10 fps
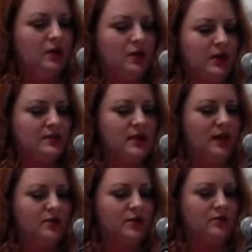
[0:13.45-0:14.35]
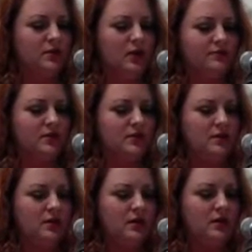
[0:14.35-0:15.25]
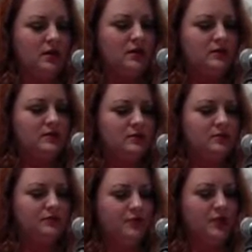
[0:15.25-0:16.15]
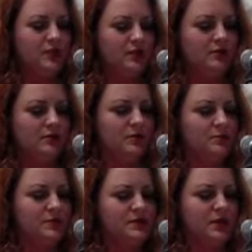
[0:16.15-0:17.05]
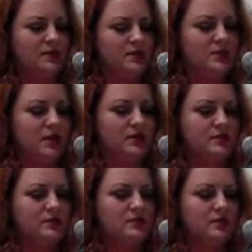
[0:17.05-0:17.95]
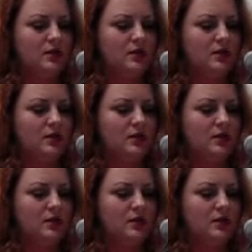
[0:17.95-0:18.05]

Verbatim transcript: looking down at her lover, still feeling her nipples on his chest,